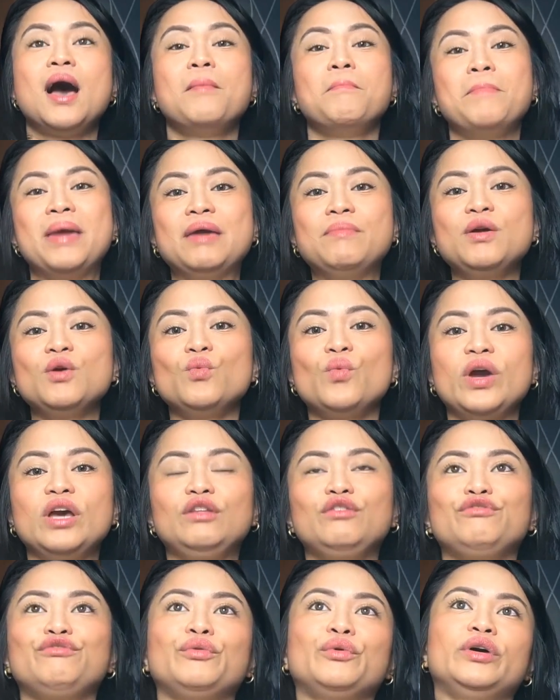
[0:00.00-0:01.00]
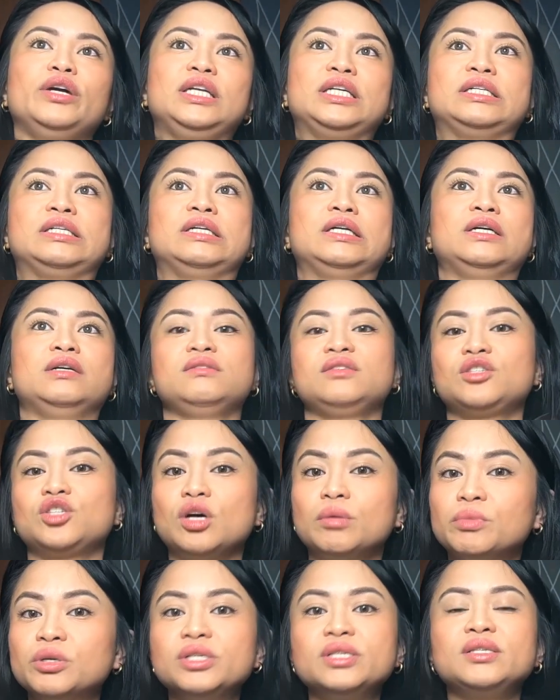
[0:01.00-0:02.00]
maybe wait for their
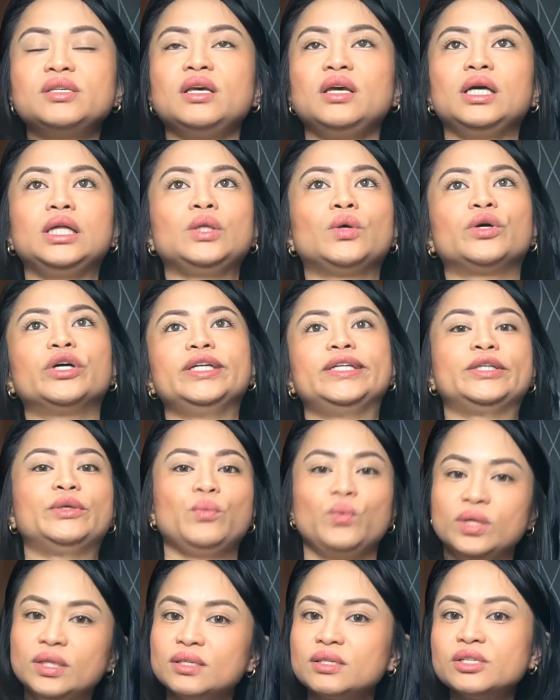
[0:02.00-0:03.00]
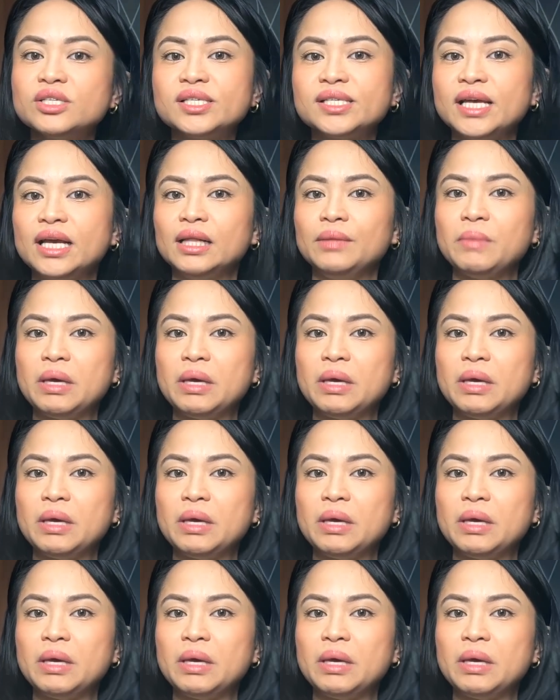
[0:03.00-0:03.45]
summer sale or their winter sale.